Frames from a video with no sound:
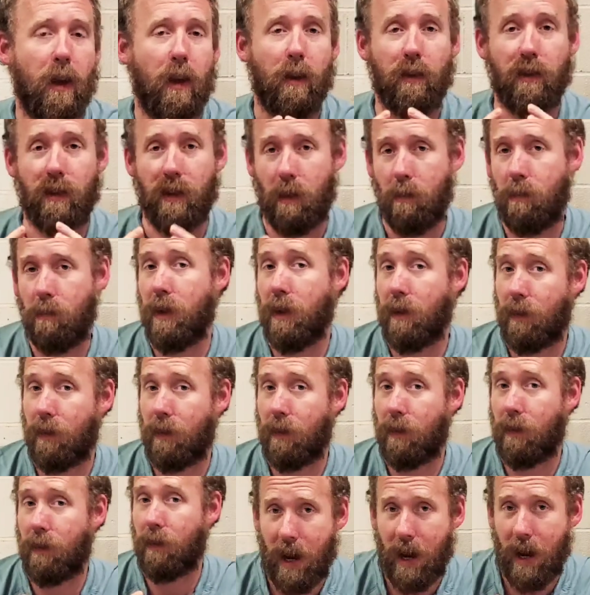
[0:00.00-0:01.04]
something's
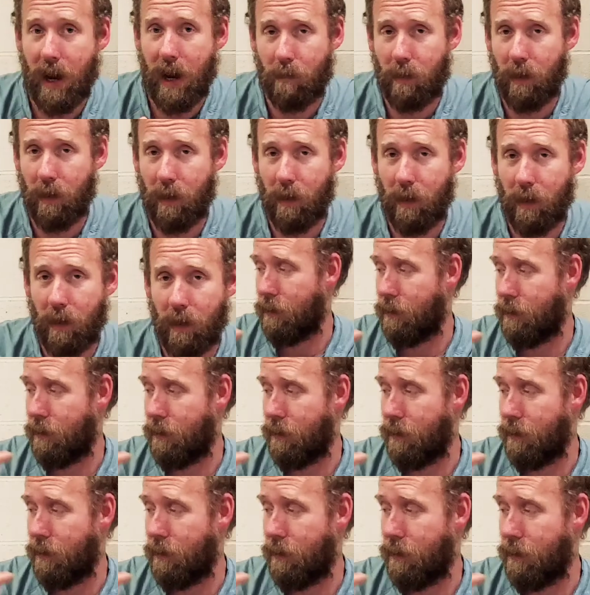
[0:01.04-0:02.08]
going to happen
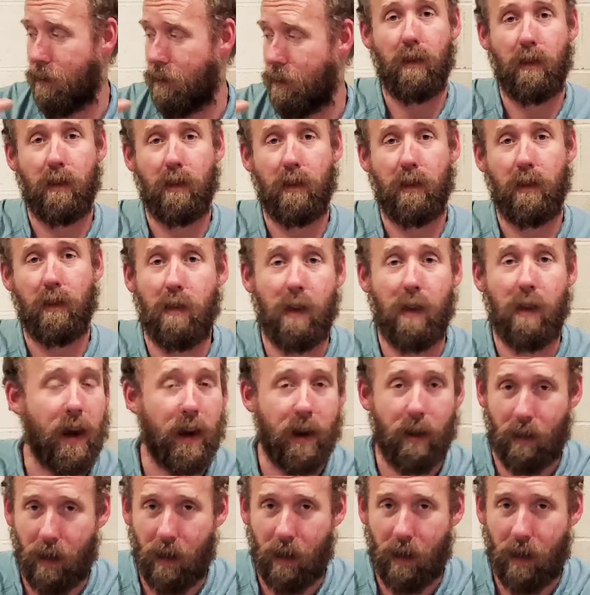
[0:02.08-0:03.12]
to
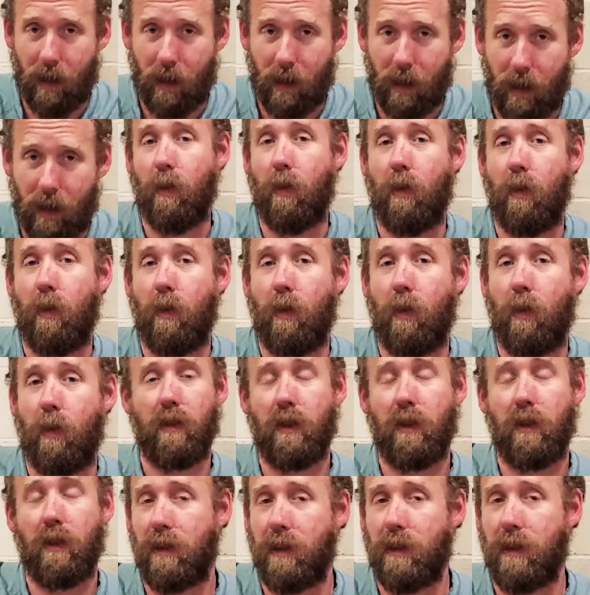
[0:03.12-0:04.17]
supplier A or
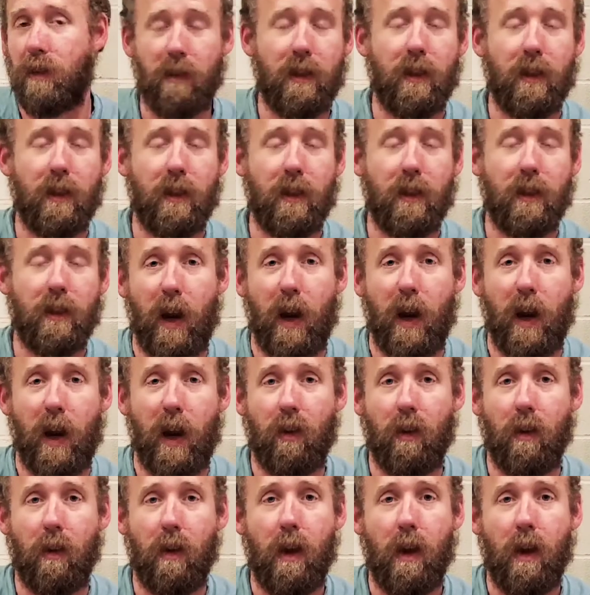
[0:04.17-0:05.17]
some situation.